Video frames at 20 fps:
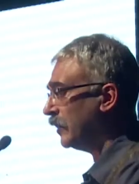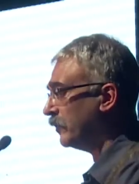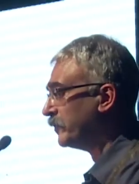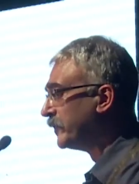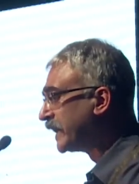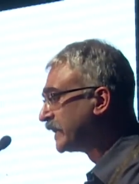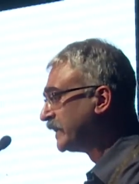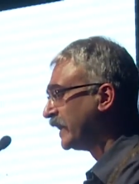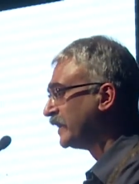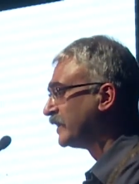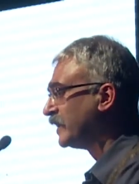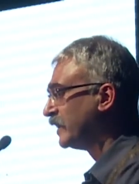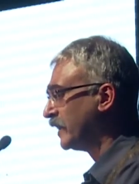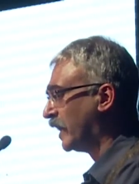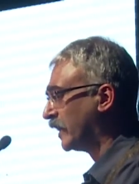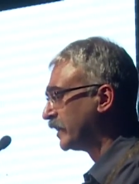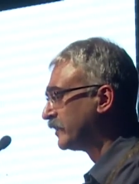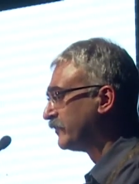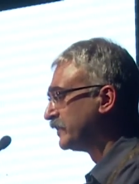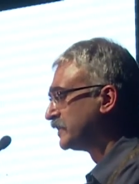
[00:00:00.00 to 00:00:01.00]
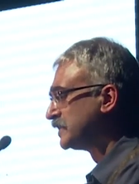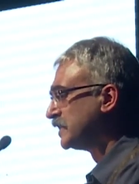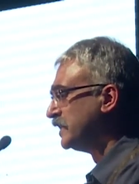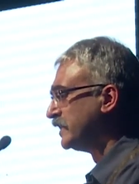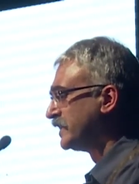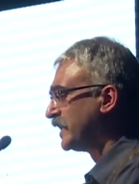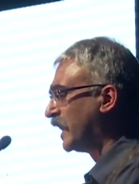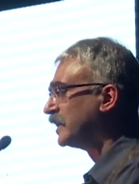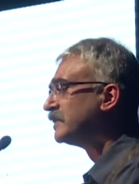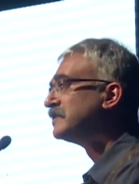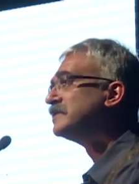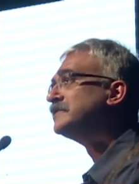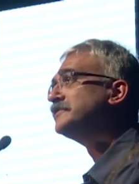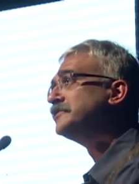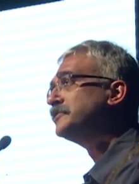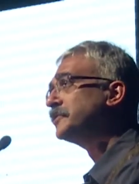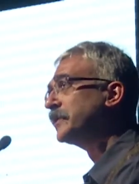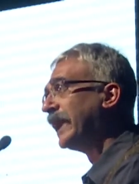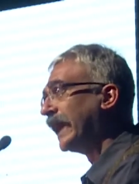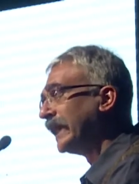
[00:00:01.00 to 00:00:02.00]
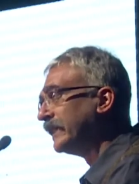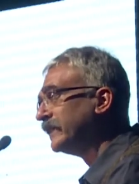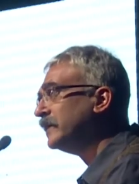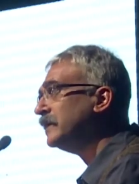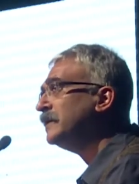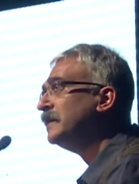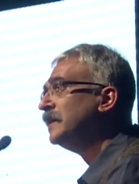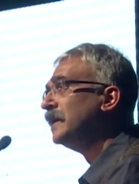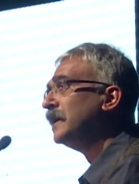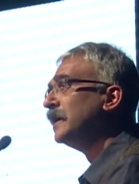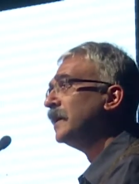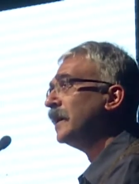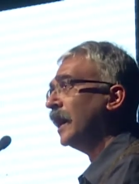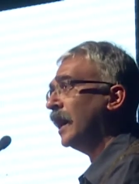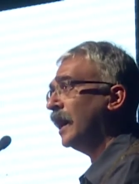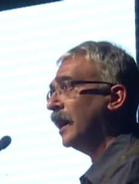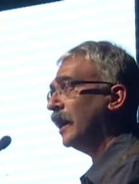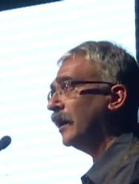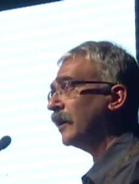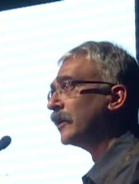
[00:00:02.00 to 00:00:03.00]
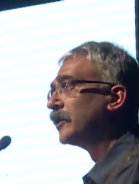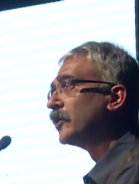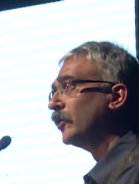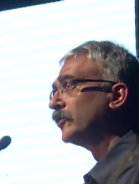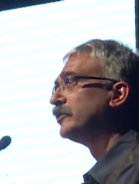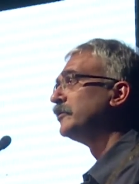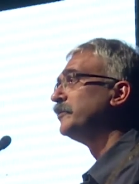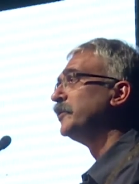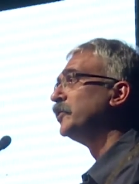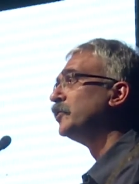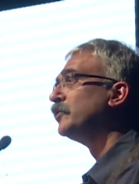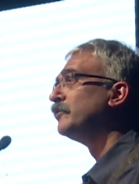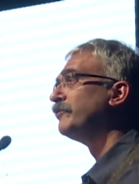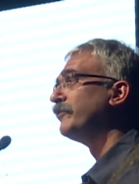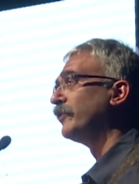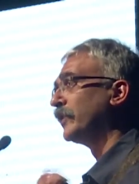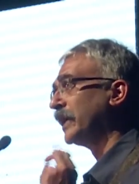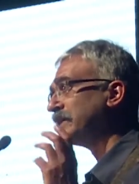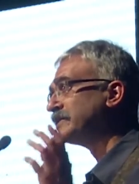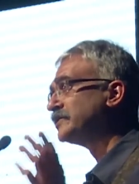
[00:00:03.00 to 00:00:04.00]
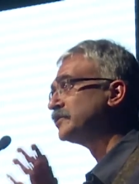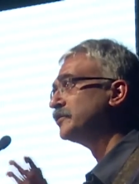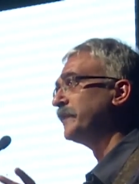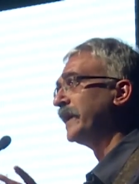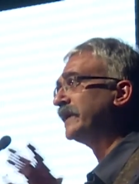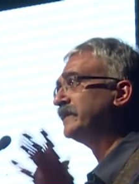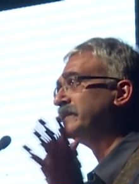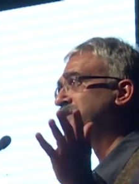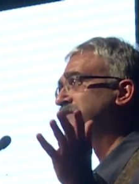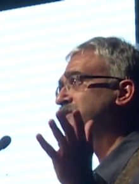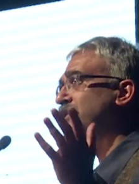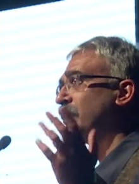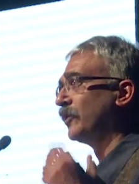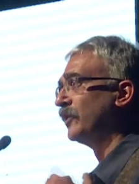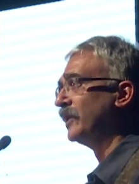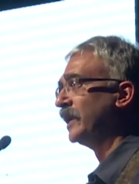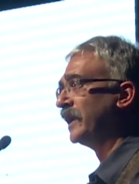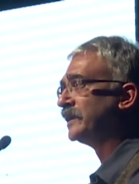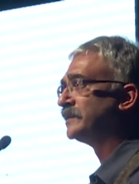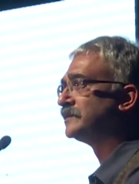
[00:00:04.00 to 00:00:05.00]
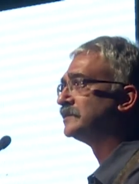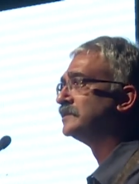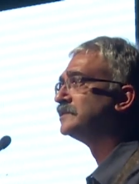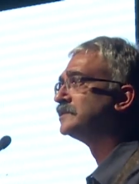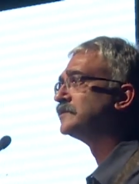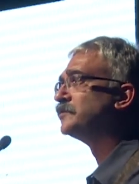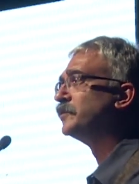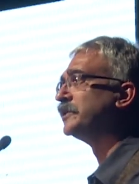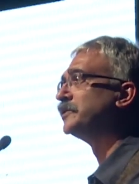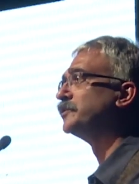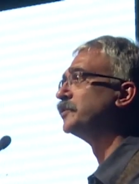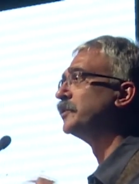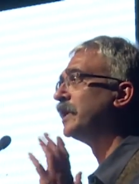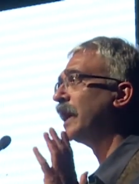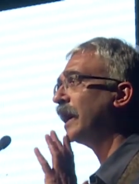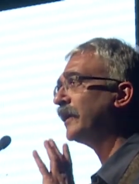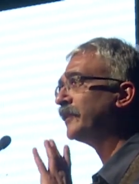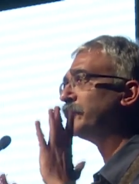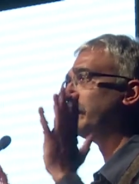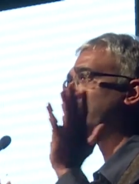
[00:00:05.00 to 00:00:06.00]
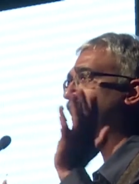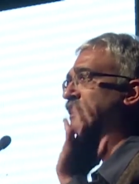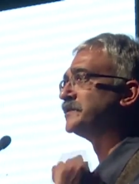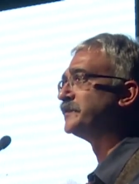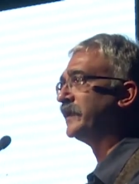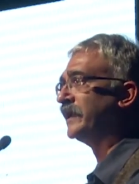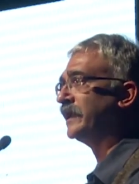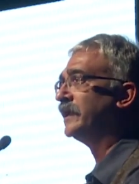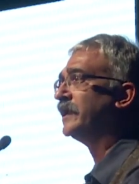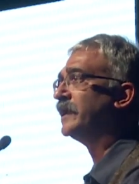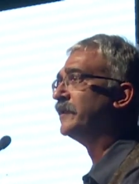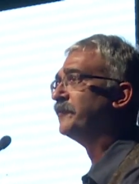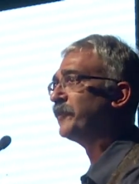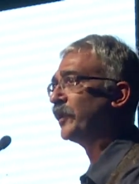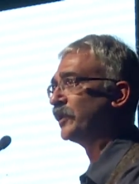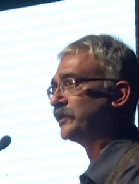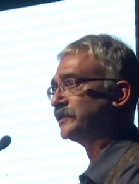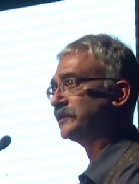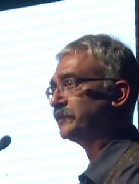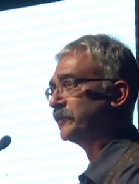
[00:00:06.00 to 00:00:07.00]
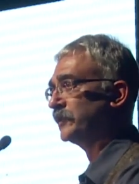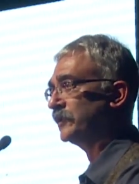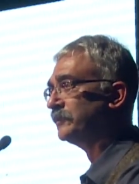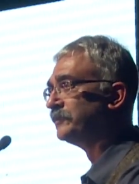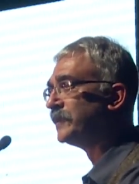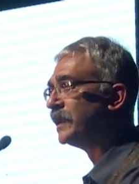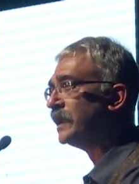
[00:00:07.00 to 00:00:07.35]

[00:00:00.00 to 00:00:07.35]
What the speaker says: Big data and artificial intelligence together contribute for us to make these correlations which would otherwise be impossible.